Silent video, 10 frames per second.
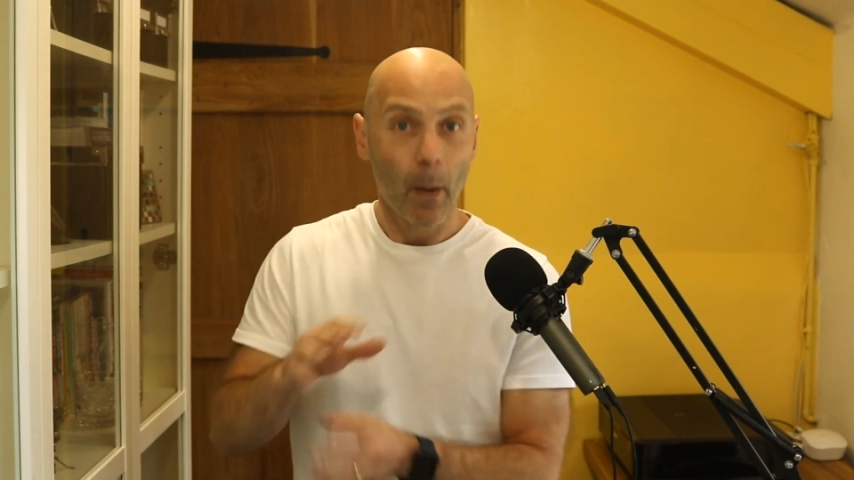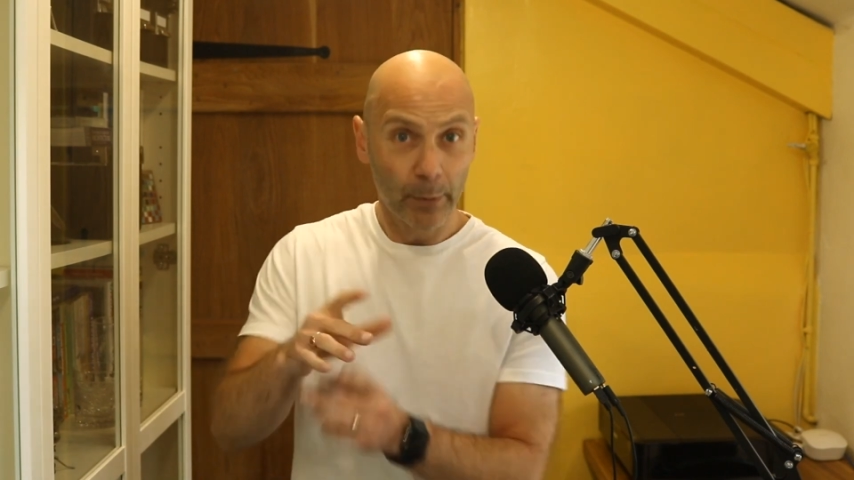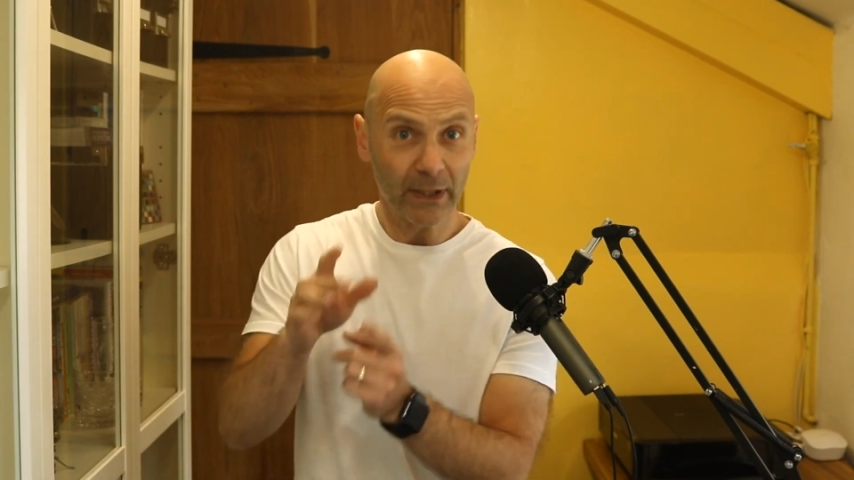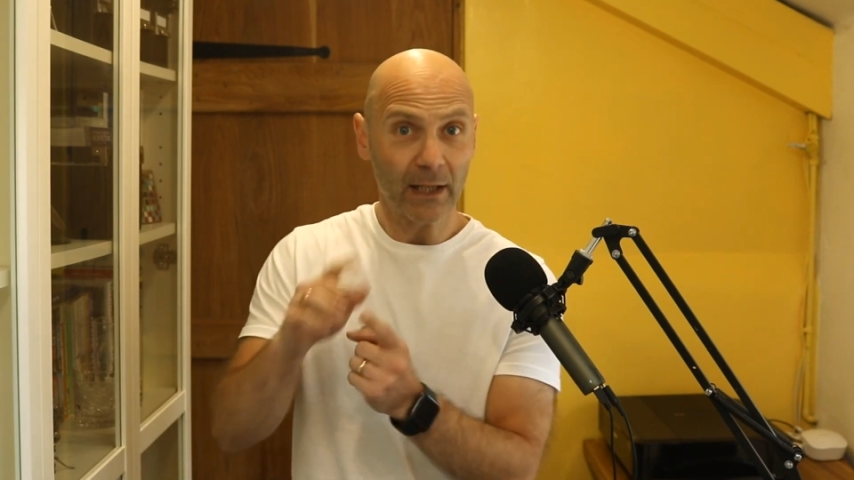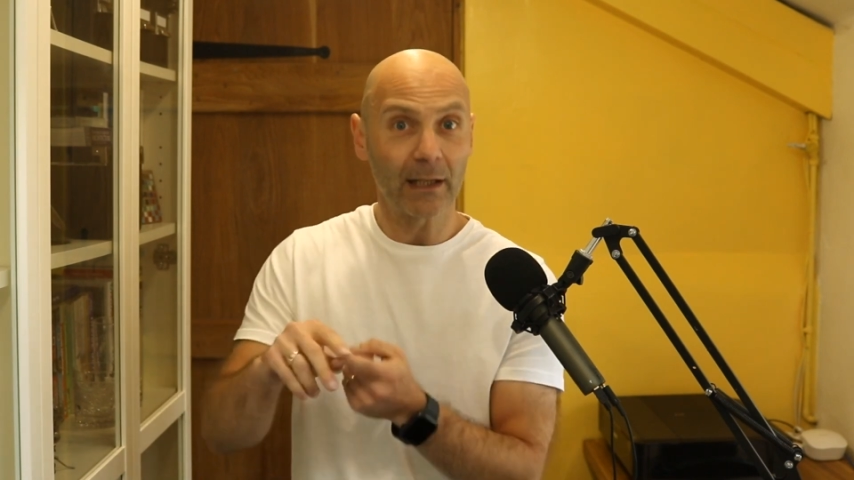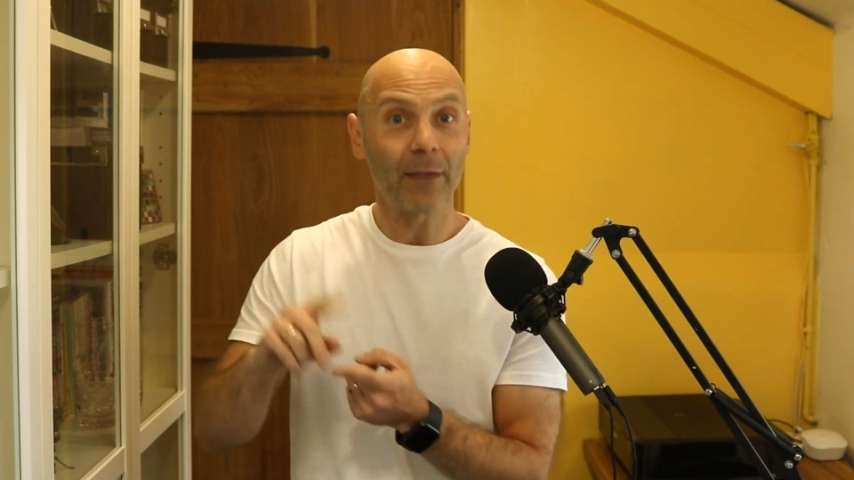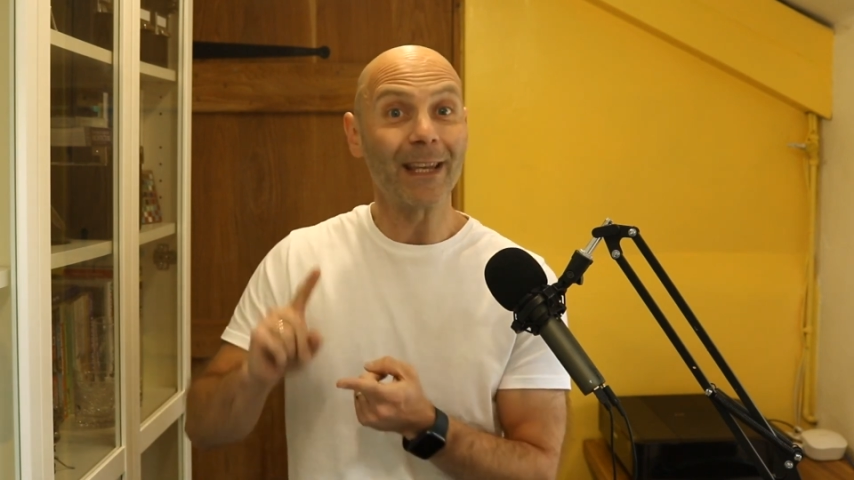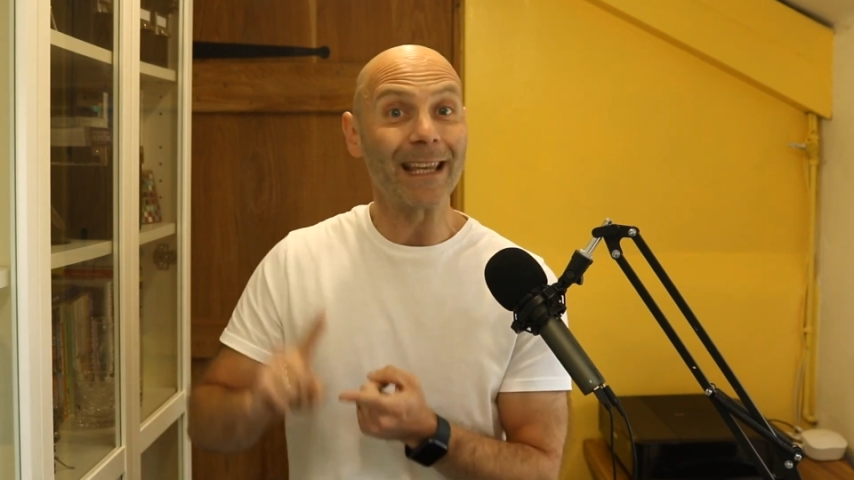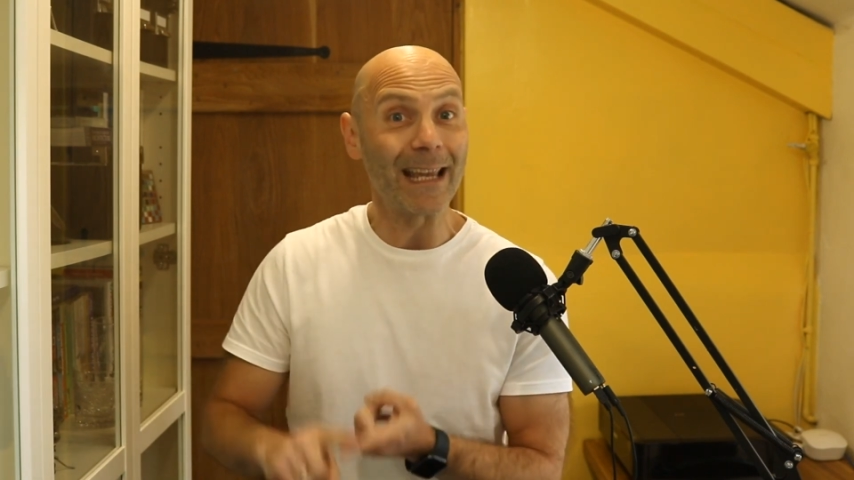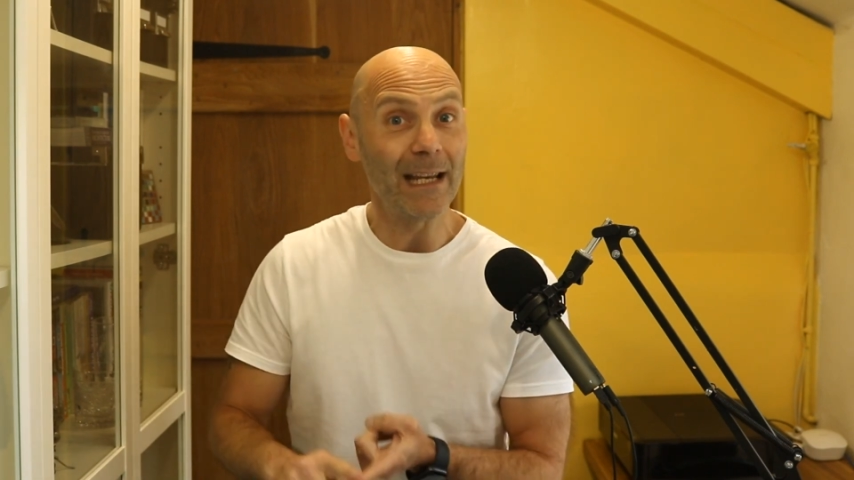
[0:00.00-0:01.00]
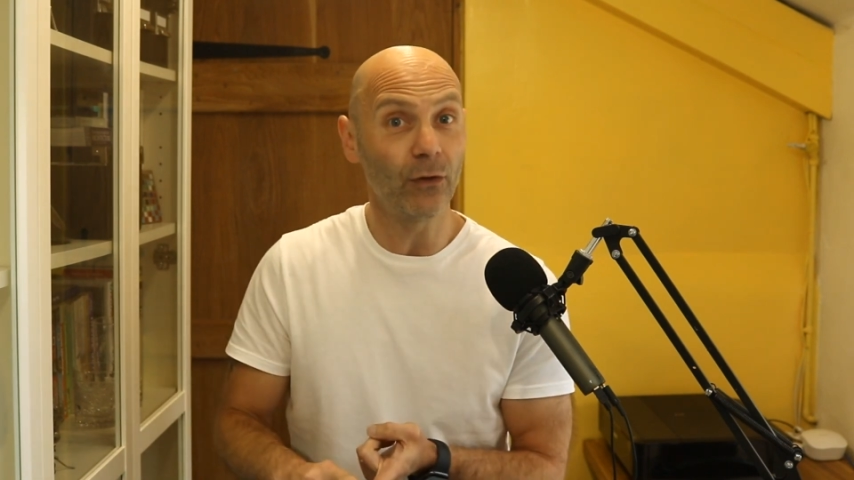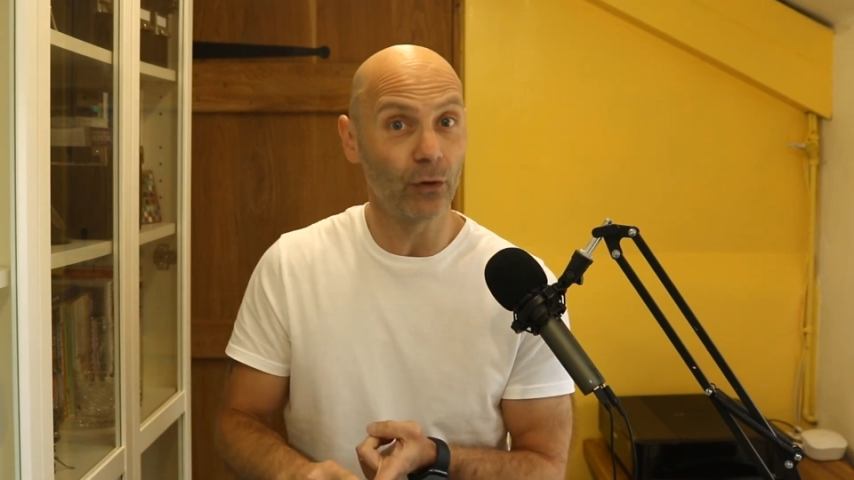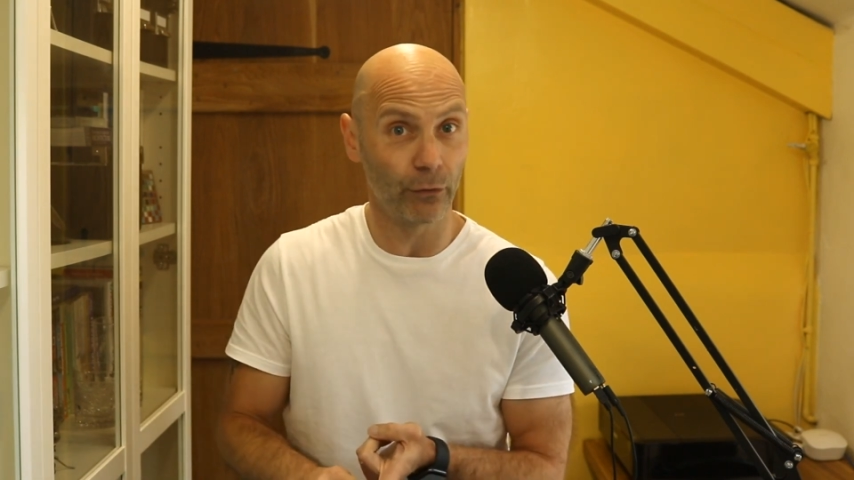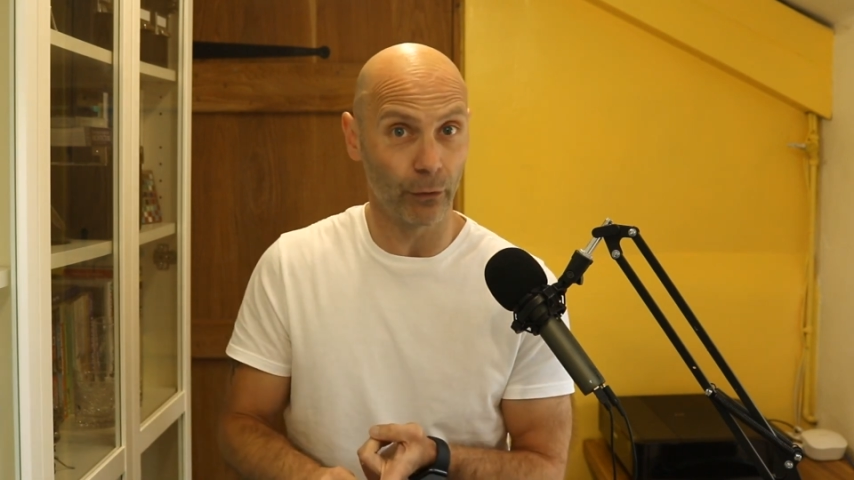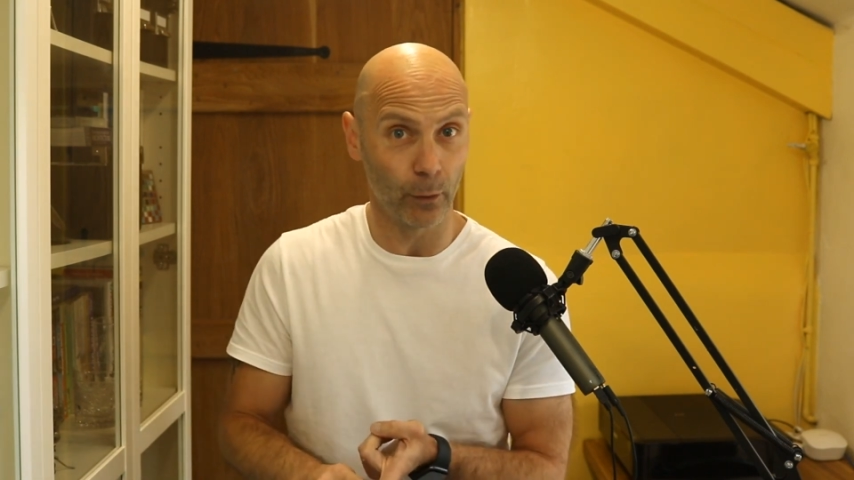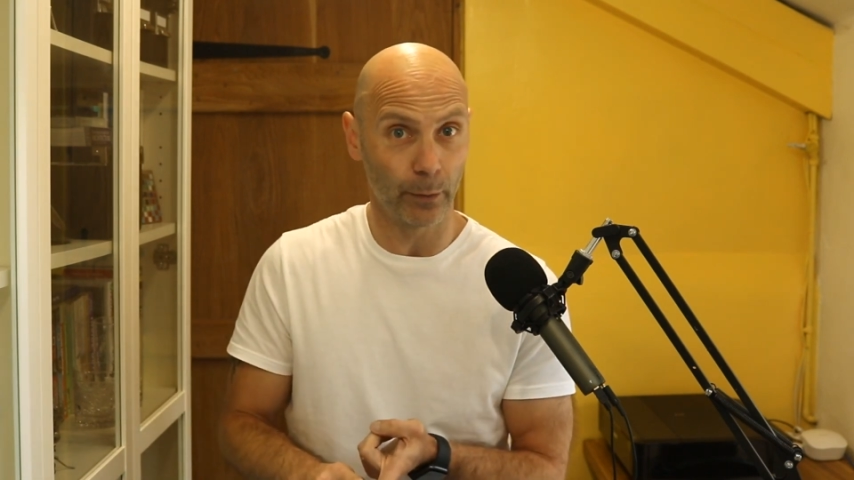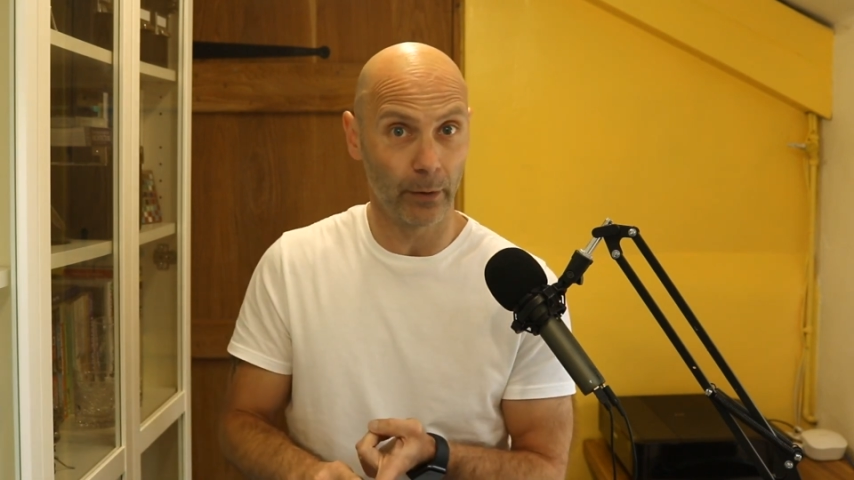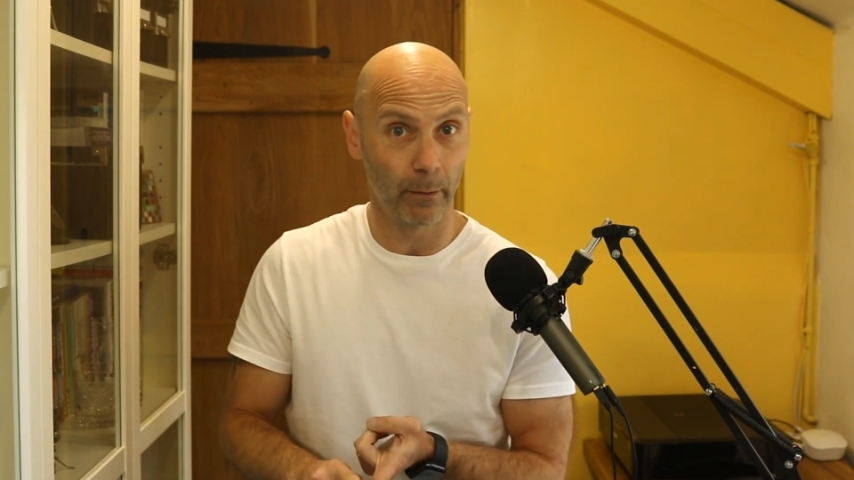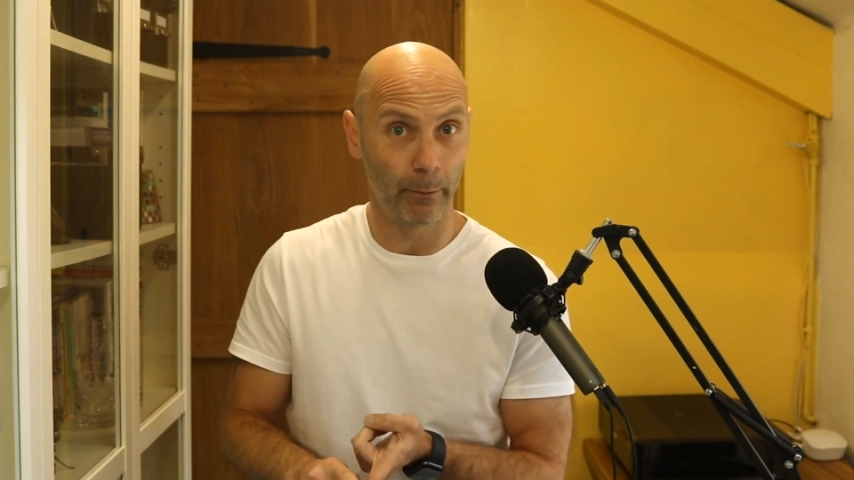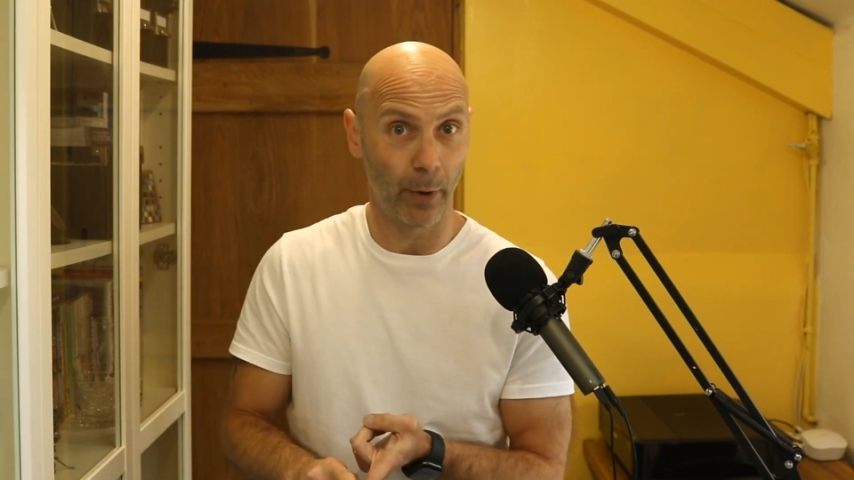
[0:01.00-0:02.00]
particularly the in group
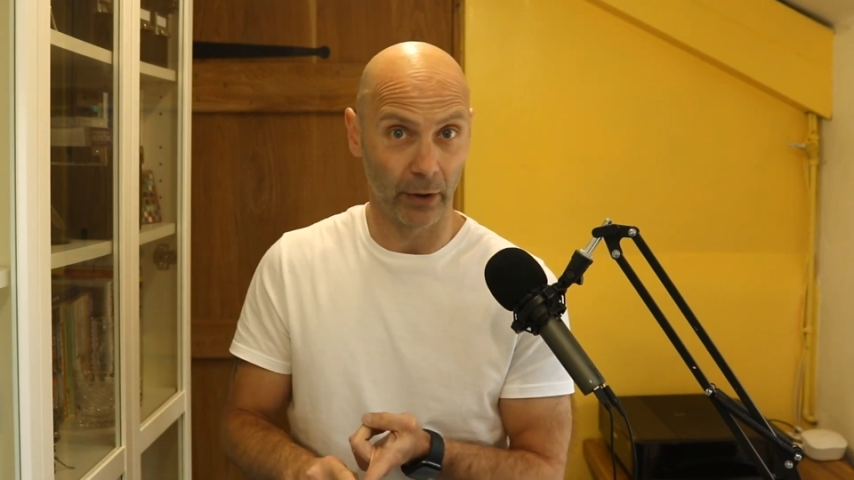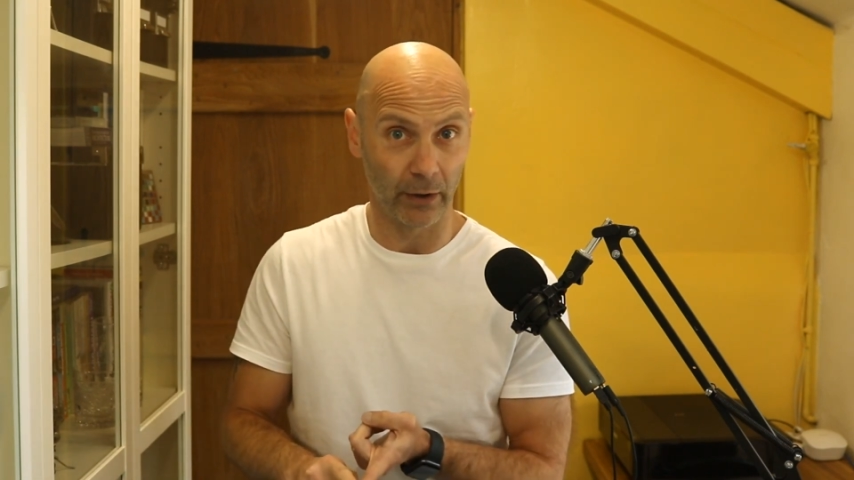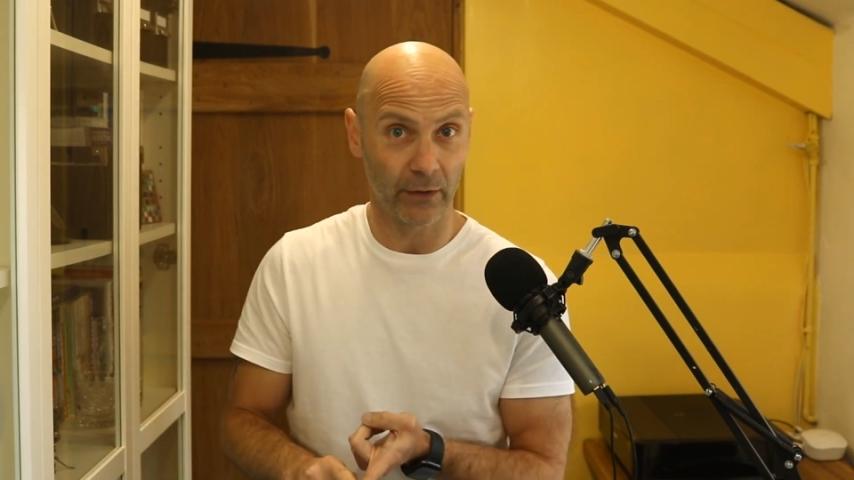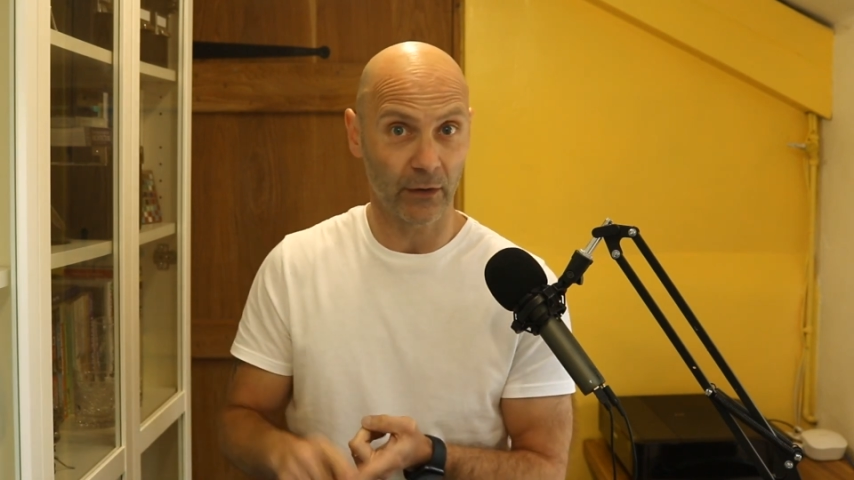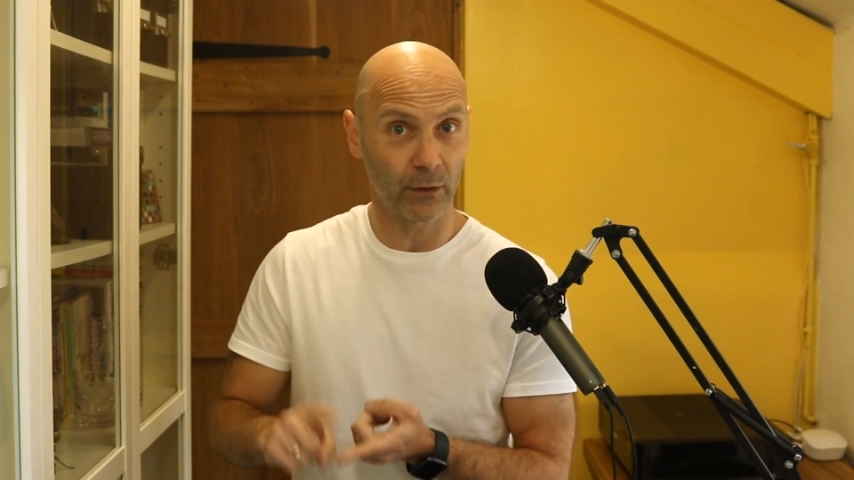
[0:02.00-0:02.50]
bias,